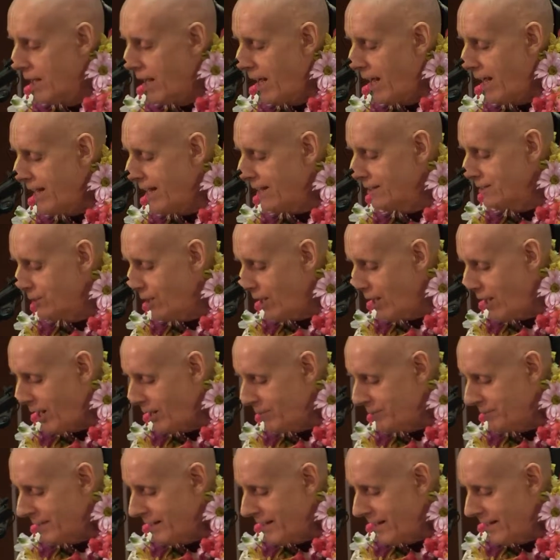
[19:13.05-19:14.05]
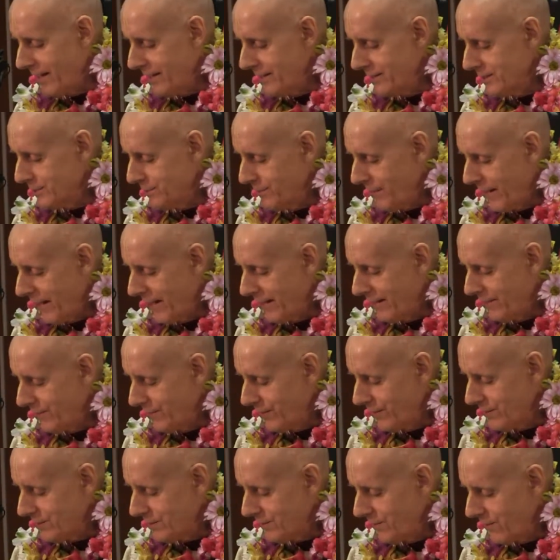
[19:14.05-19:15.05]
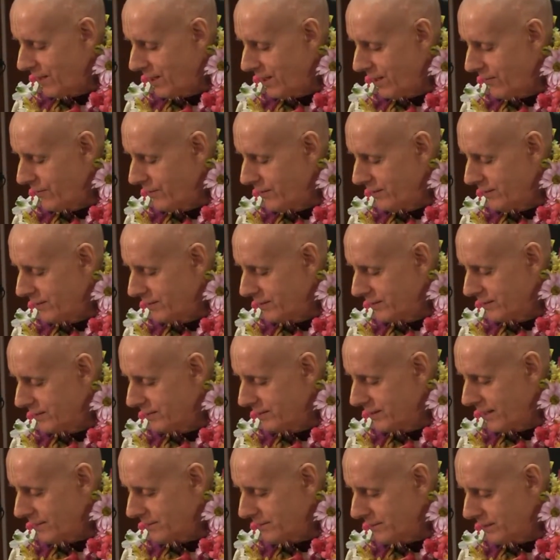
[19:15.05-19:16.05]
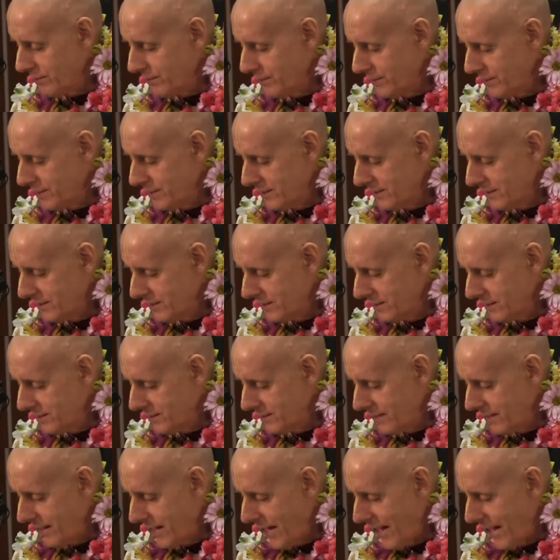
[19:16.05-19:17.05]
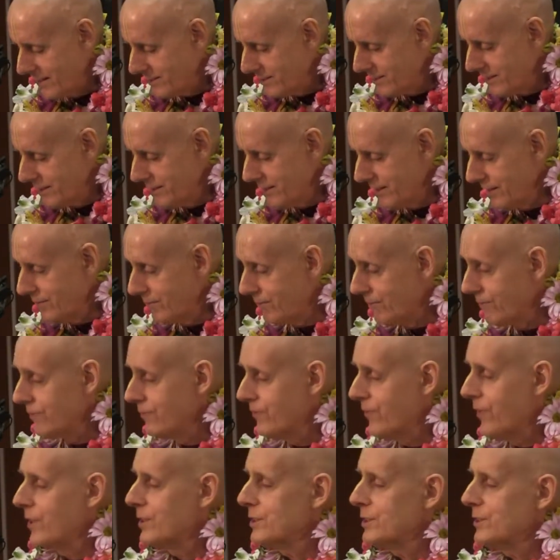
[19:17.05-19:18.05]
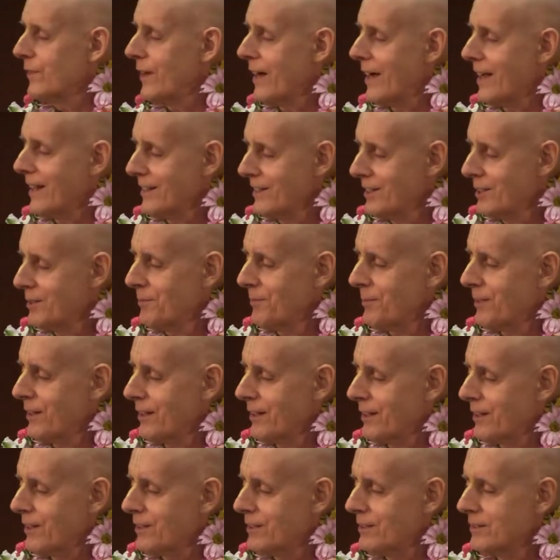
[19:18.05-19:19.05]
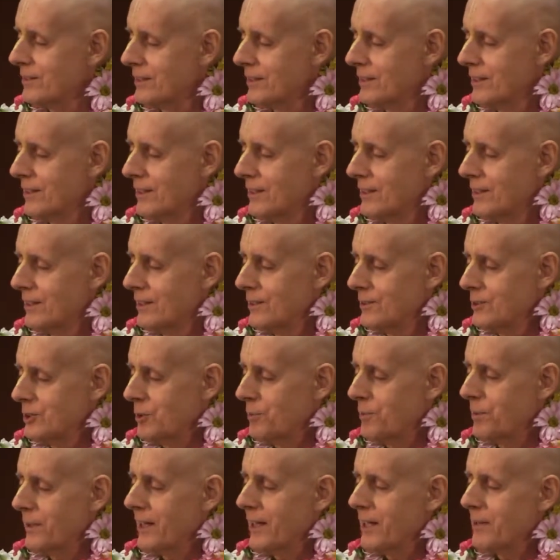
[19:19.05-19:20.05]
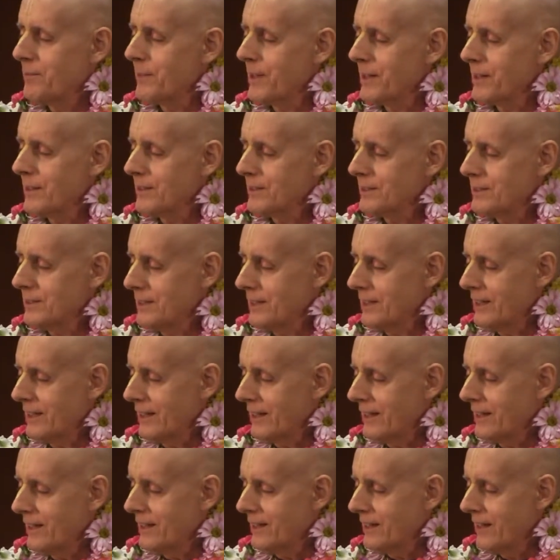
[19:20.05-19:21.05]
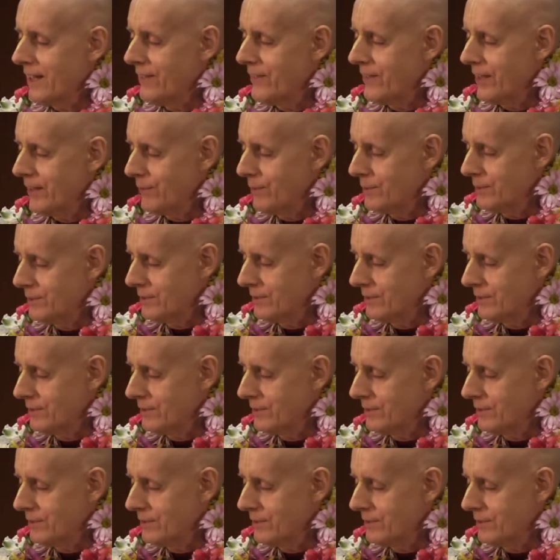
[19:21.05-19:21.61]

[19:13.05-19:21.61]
I had to harmonize first of all, the conductor would ask the first violin player to play middle C, I think,